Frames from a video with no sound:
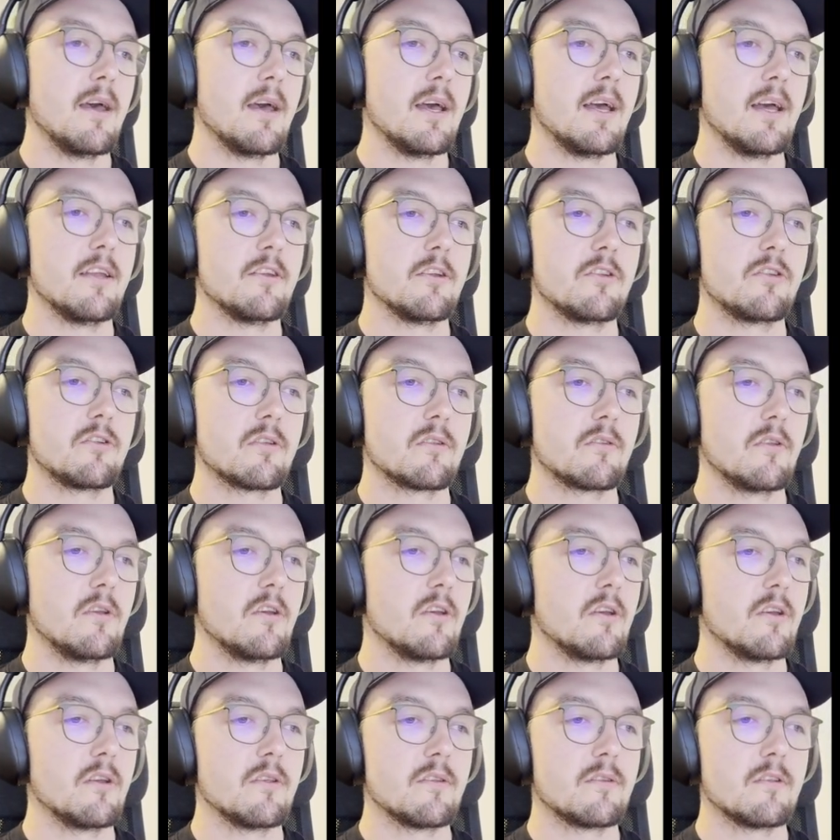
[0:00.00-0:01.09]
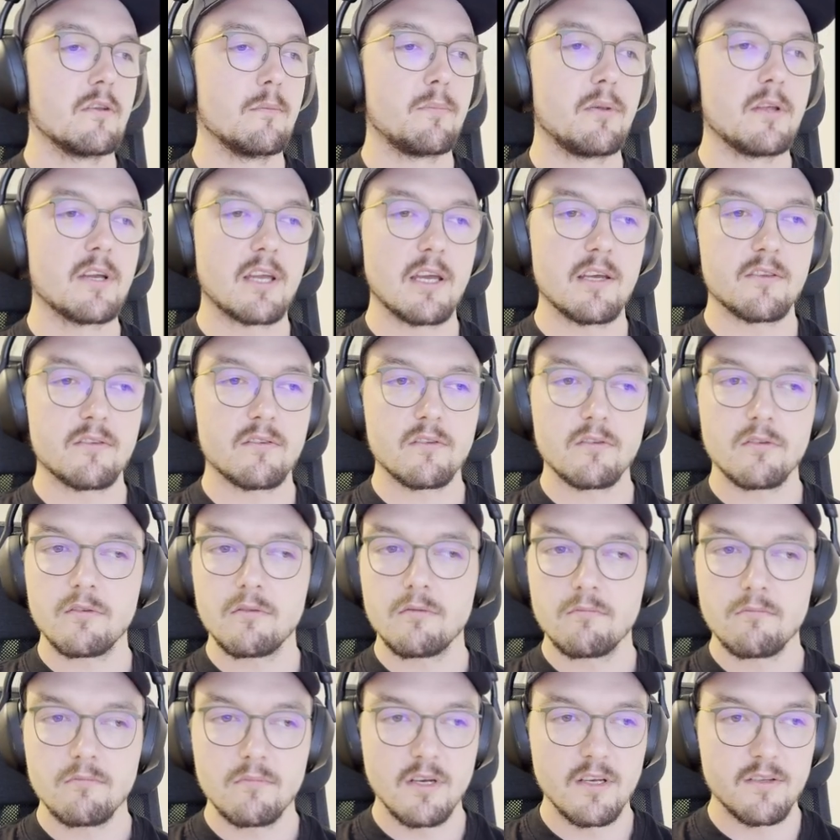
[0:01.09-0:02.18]
And it simply gets
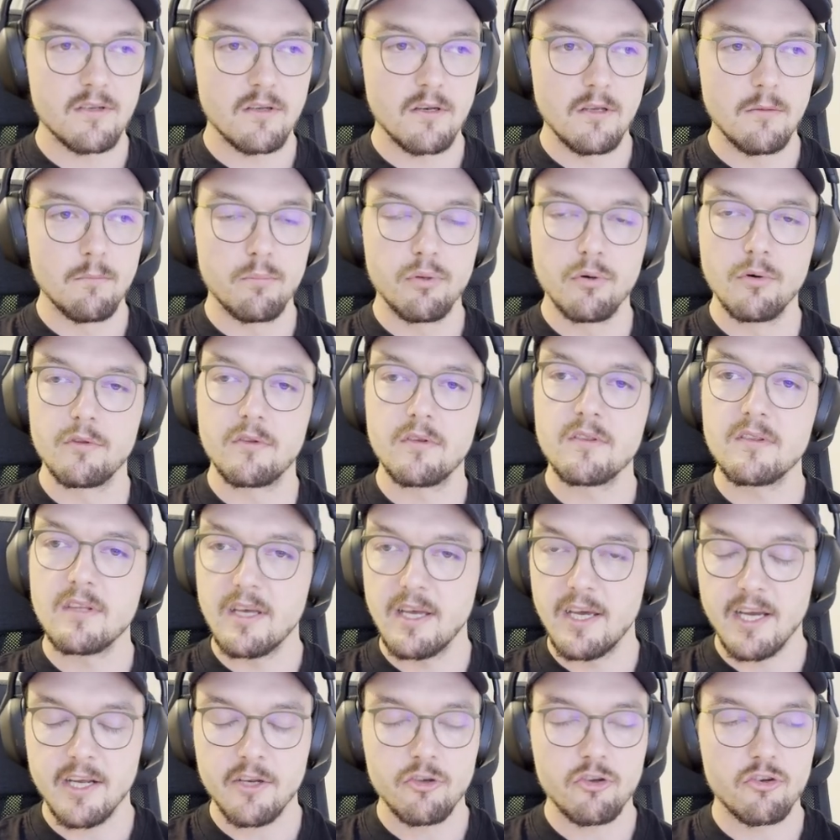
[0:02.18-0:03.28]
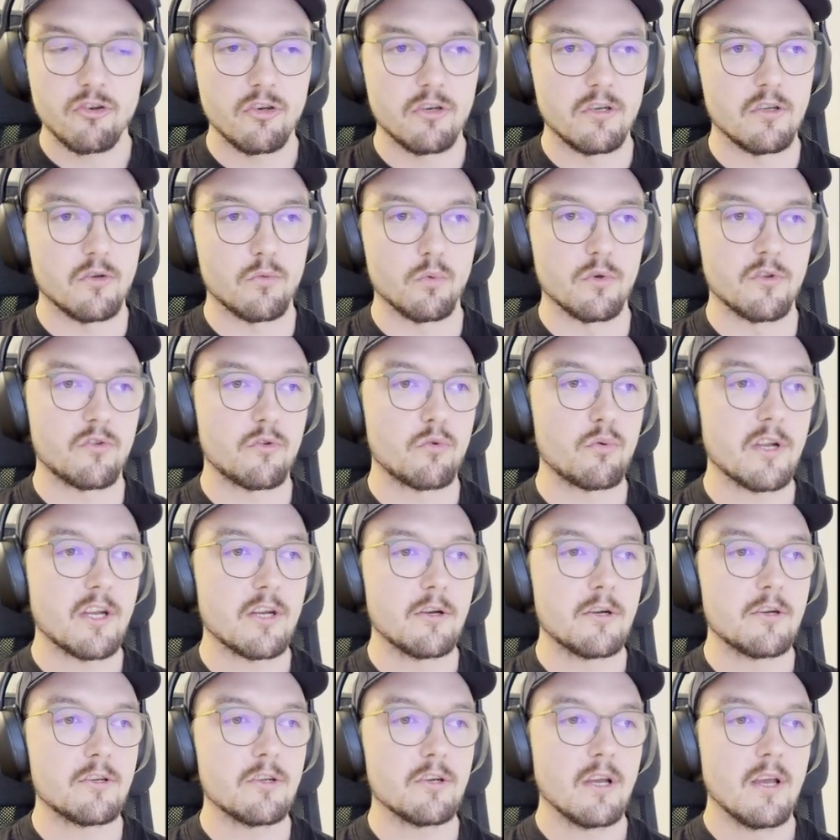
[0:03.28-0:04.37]
as an input the action that was
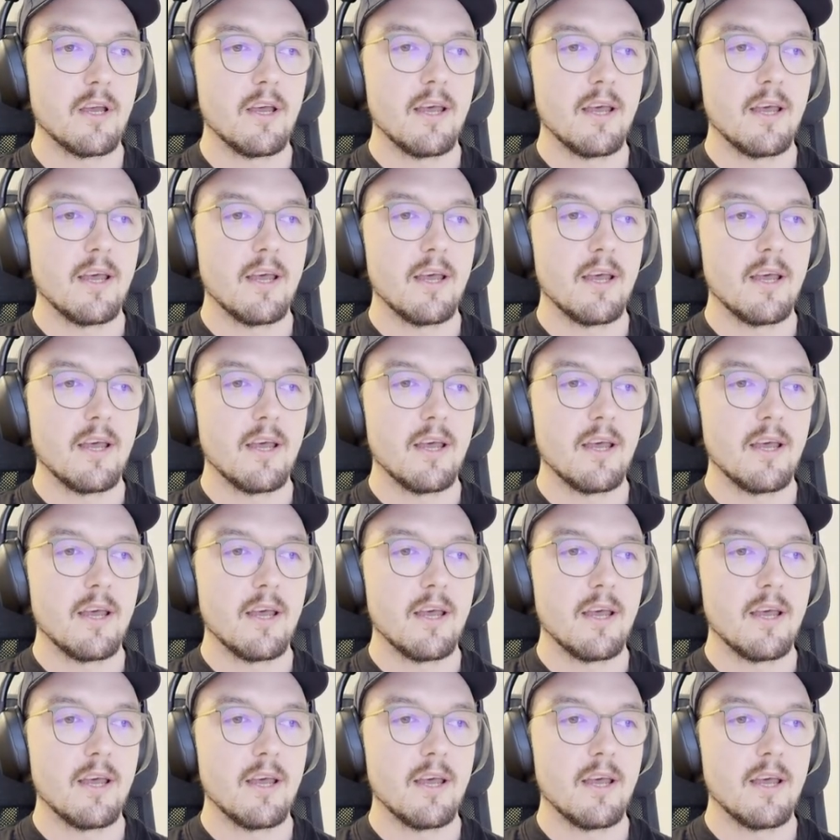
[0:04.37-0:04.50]
triggered.